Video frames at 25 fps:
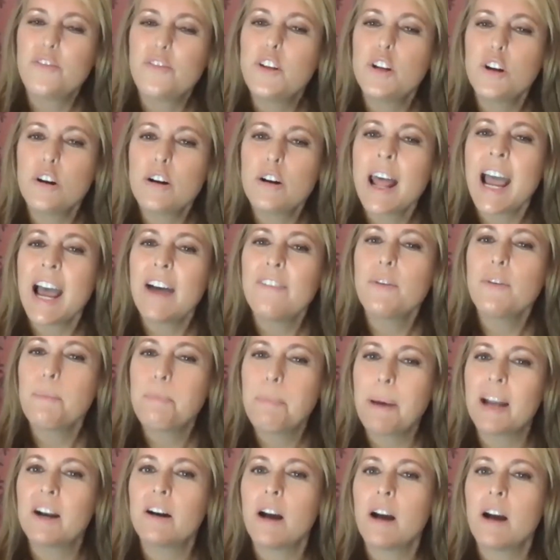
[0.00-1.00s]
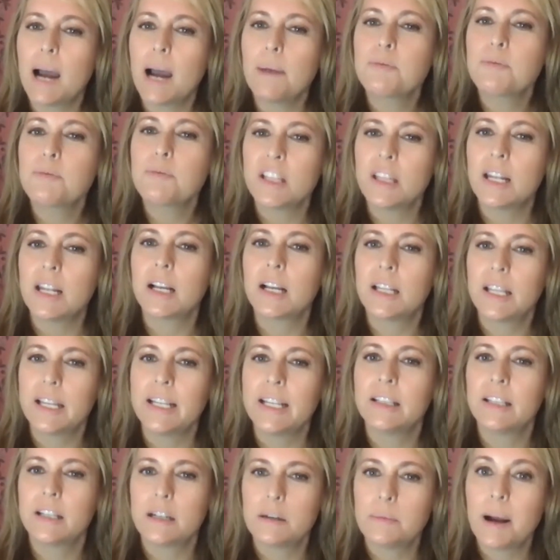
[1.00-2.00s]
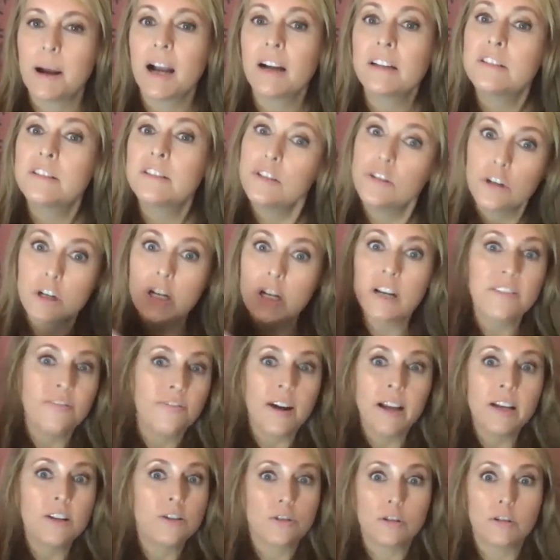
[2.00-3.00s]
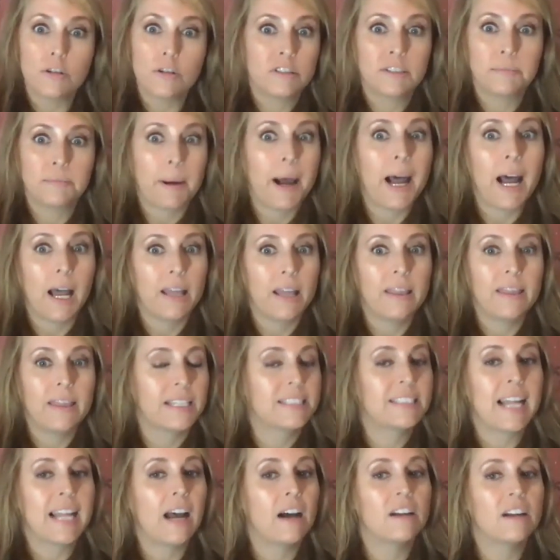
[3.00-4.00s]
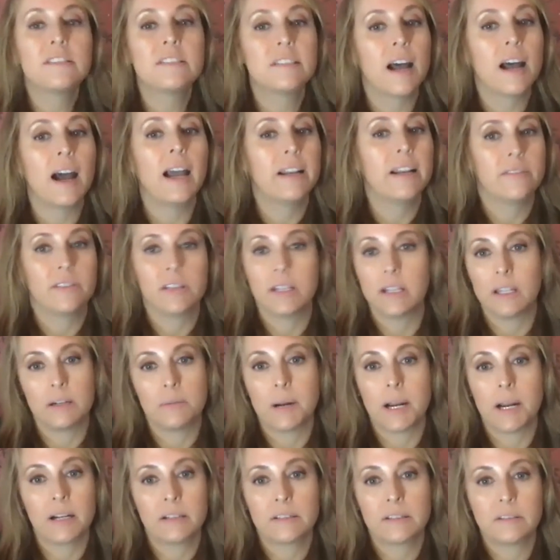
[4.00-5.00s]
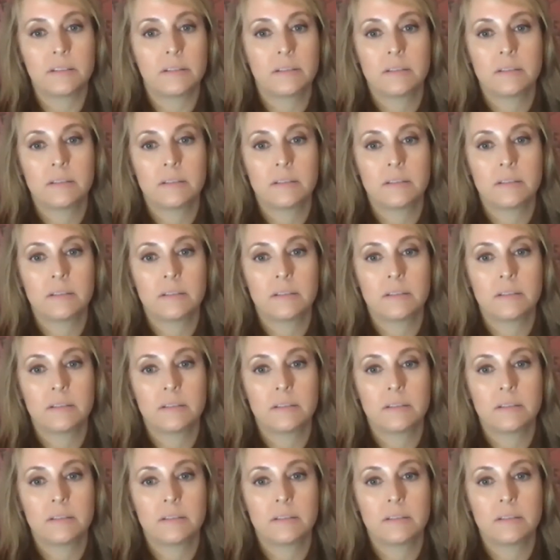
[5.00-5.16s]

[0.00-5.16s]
you don't have a better option than a clean litter box, you're going to find your own spot that's outside of the litter box.